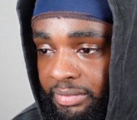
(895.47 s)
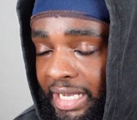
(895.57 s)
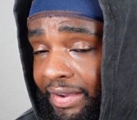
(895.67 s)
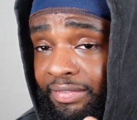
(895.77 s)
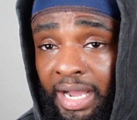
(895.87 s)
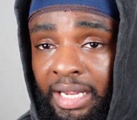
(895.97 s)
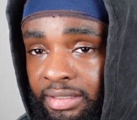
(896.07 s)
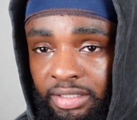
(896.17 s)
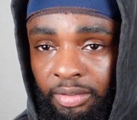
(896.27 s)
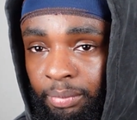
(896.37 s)
have gotten
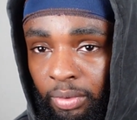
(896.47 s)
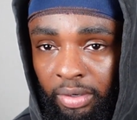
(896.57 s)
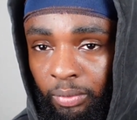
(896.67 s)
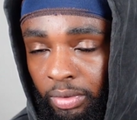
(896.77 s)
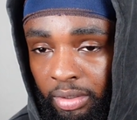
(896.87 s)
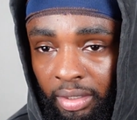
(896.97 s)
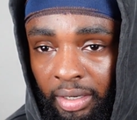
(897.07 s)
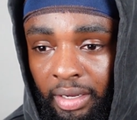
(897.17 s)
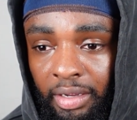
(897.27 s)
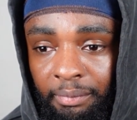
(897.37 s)
to the point where
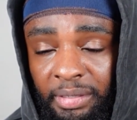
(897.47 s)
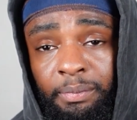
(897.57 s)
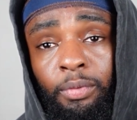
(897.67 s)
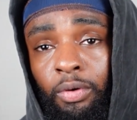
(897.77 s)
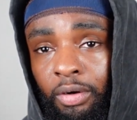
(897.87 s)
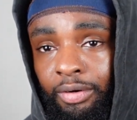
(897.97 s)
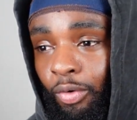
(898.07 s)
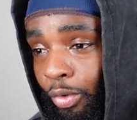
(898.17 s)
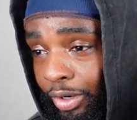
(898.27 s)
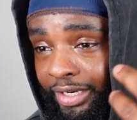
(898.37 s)
people are
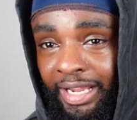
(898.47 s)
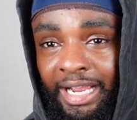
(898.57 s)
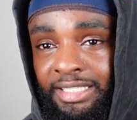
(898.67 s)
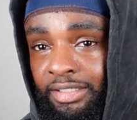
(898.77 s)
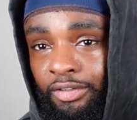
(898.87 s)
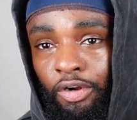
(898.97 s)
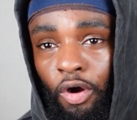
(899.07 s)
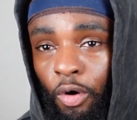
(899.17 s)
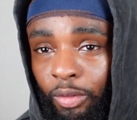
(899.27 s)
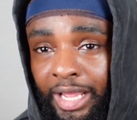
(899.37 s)
organizing
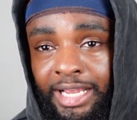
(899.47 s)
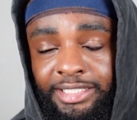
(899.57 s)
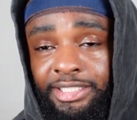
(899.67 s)
whole ass